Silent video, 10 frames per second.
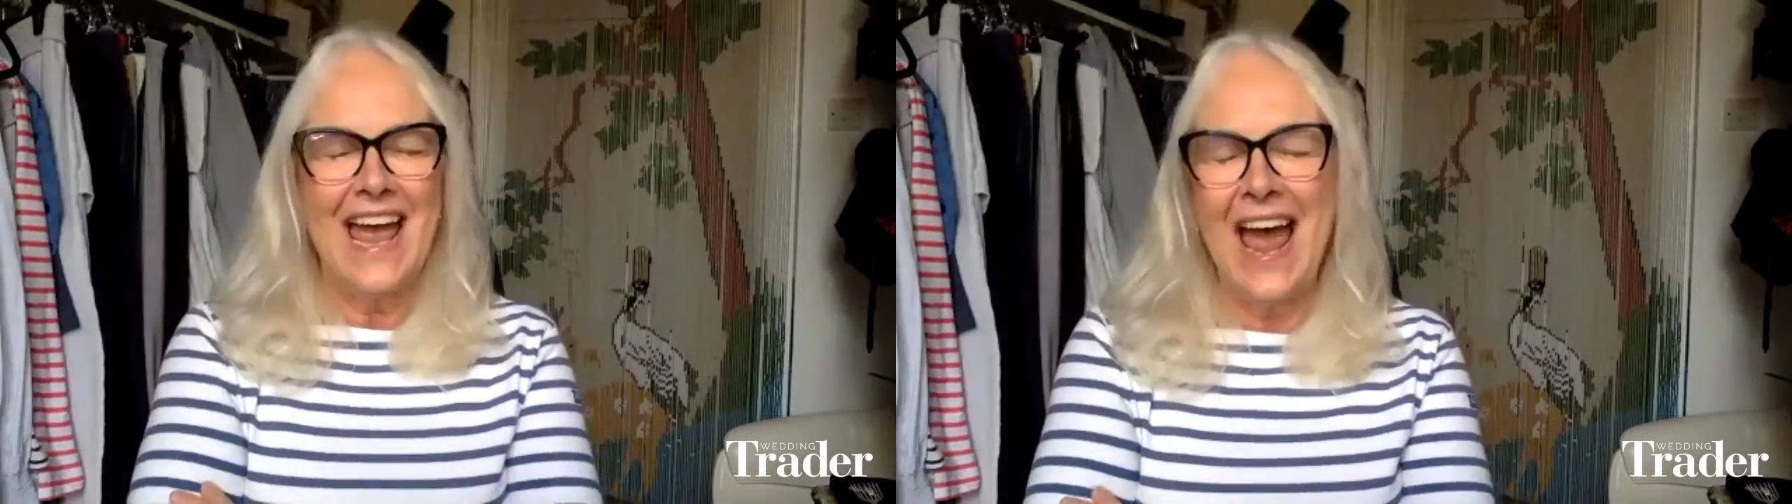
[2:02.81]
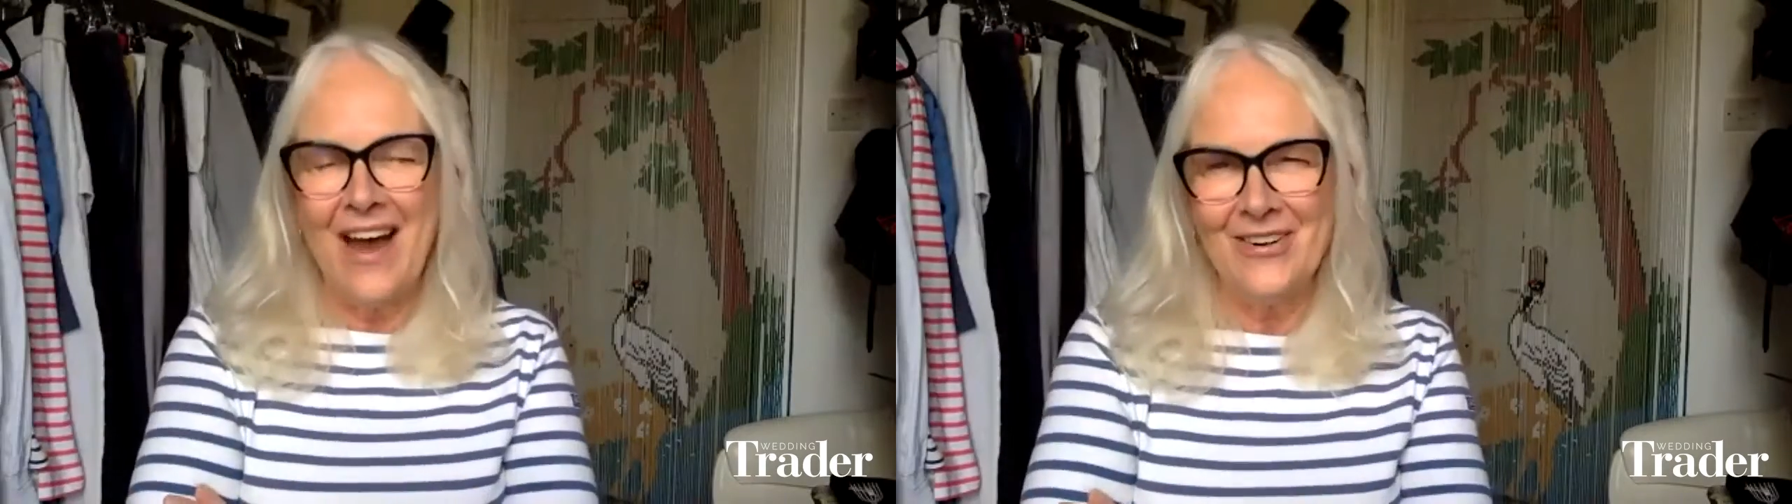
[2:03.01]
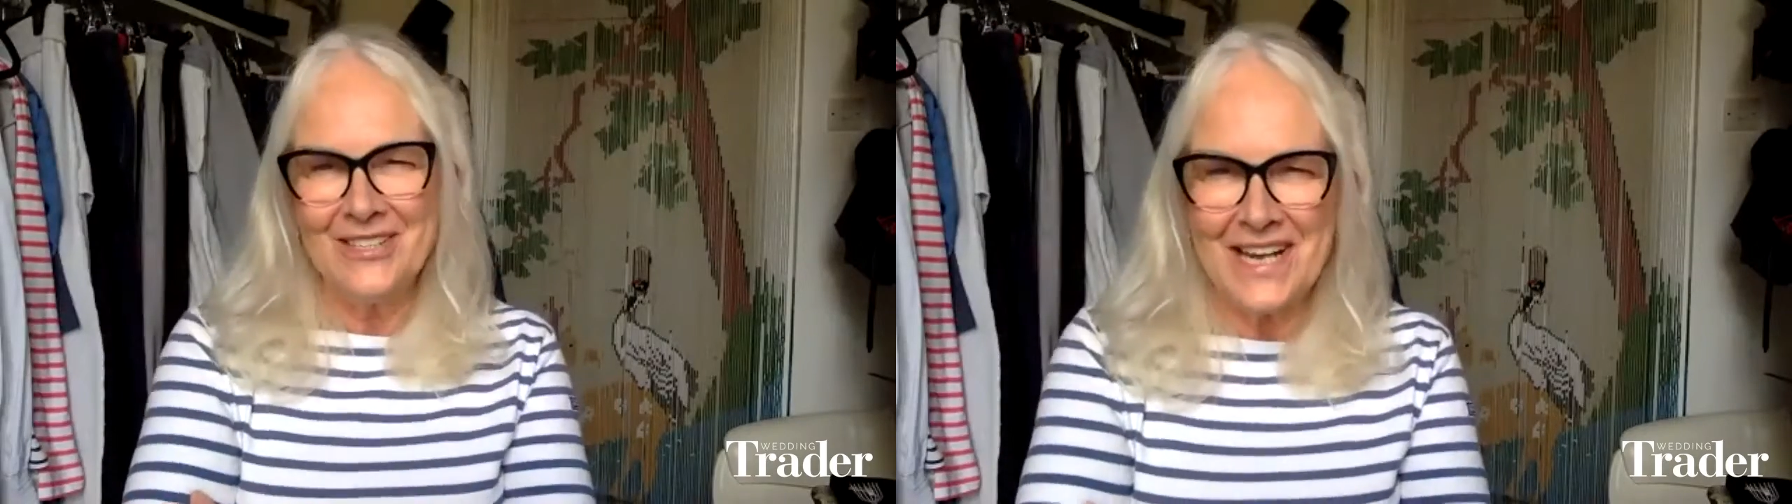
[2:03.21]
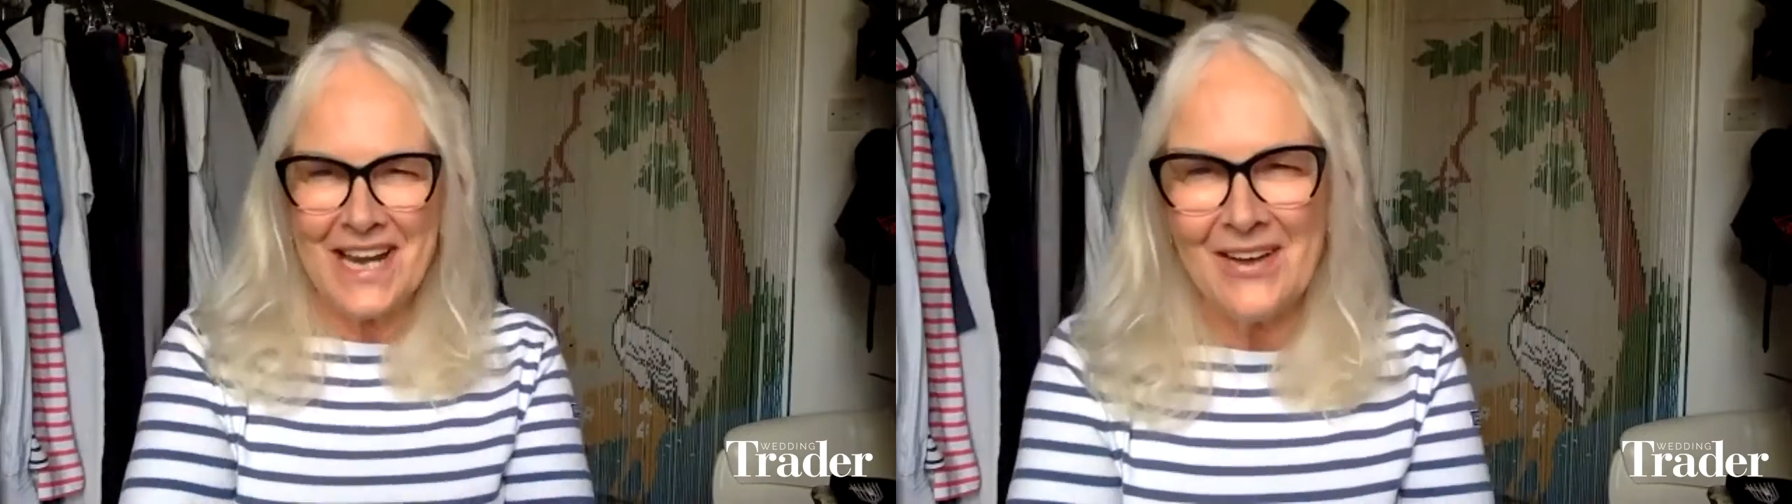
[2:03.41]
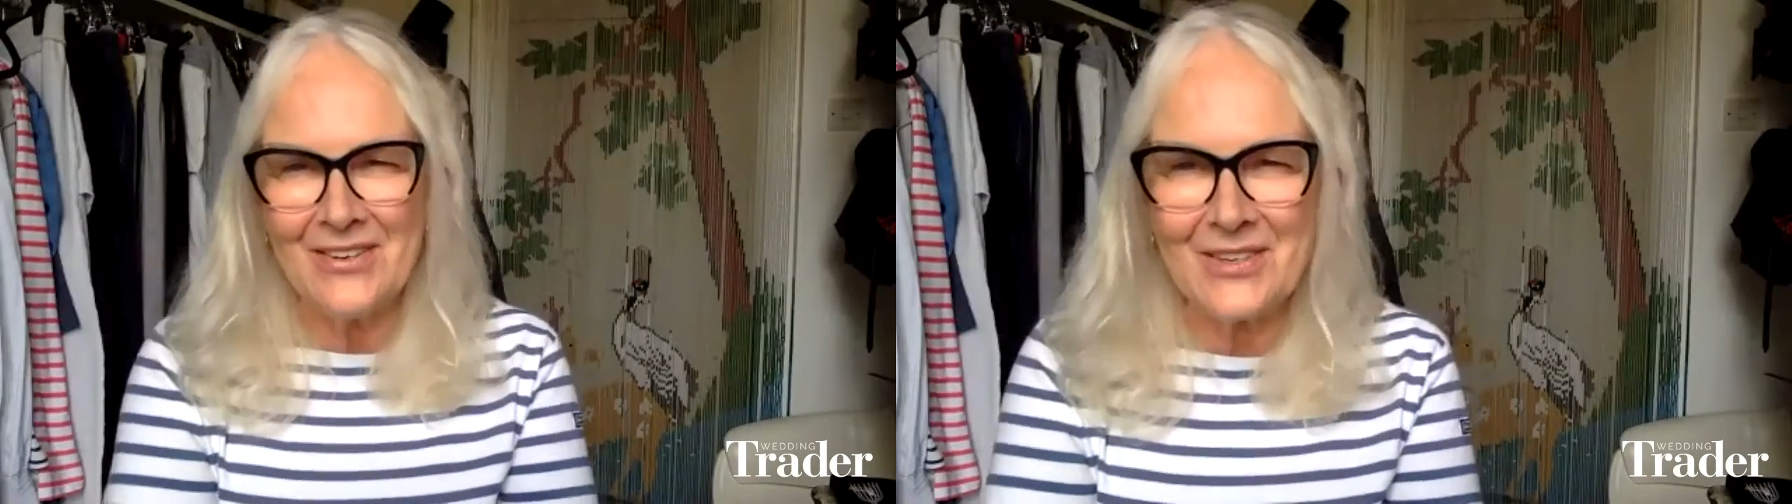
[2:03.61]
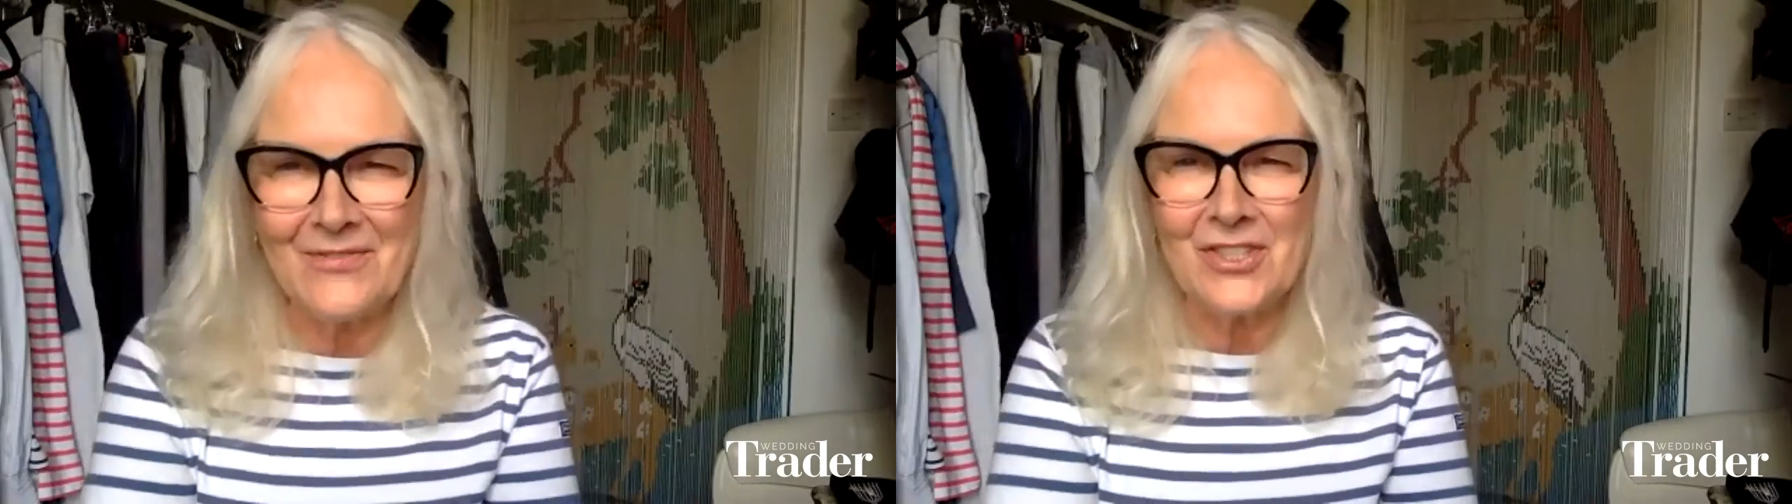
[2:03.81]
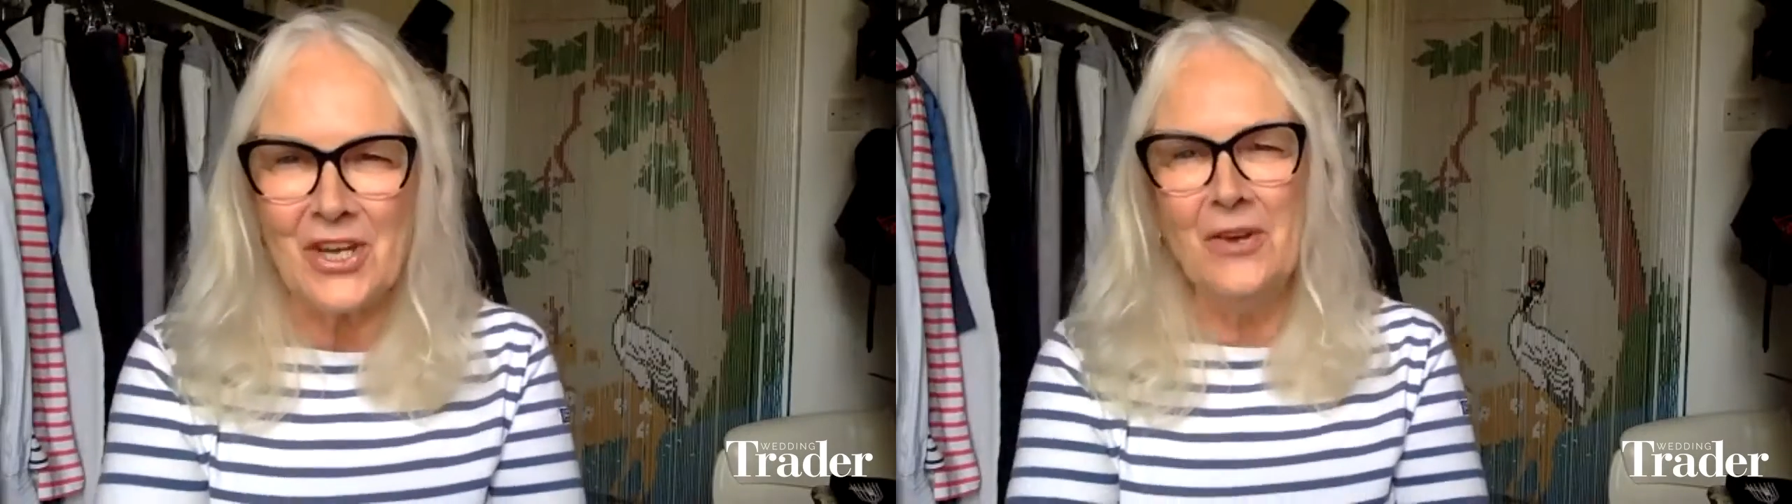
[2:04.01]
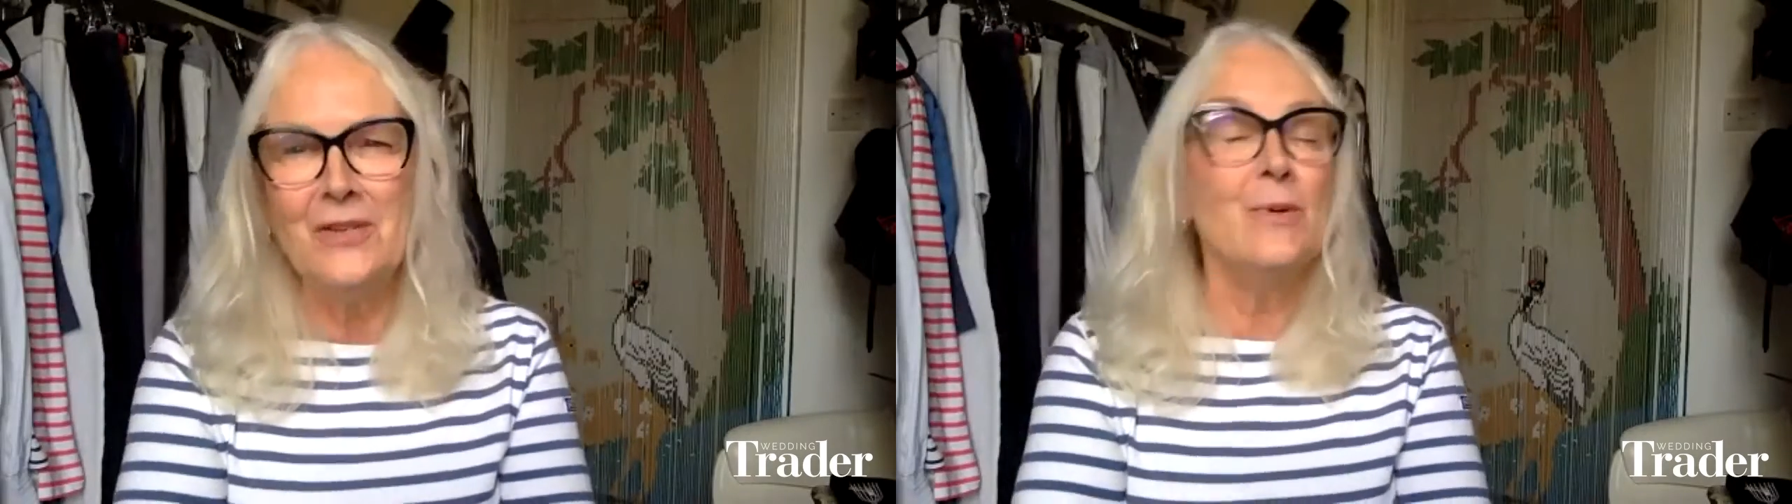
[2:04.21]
hours and hours of shows,